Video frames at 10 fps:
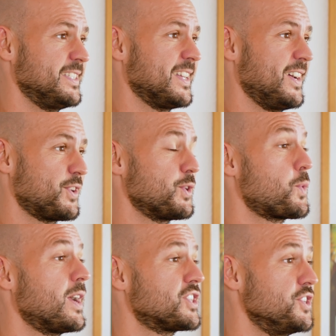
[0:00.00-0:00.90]
Is a good
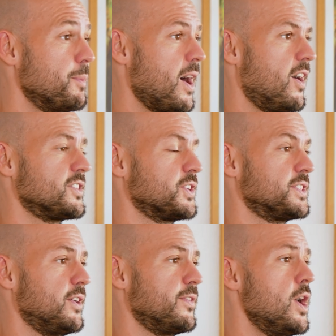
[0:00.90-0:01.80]
question you might ask
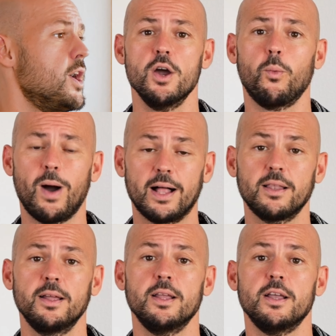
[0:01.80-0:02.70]
yourself.
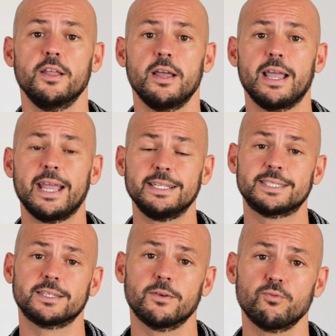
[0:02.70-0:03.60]
Well,
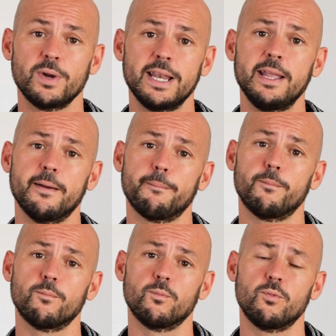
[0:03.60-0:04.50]
it's really
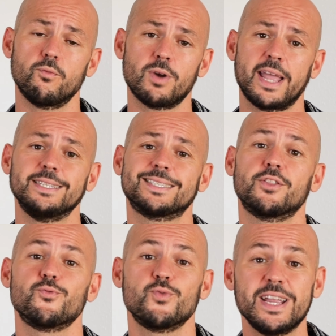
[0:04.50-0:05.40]
relates to
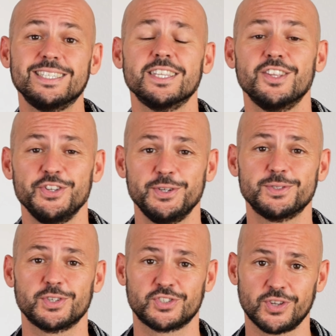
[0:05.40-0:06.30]
the reason that
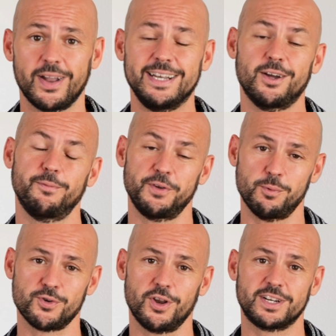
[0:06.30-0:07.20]
users signed up for
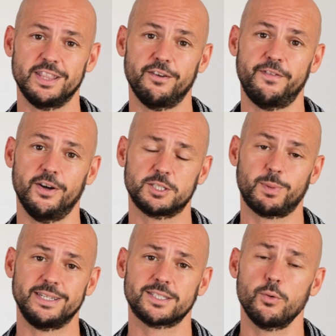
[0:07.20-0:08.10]
your product in the first place.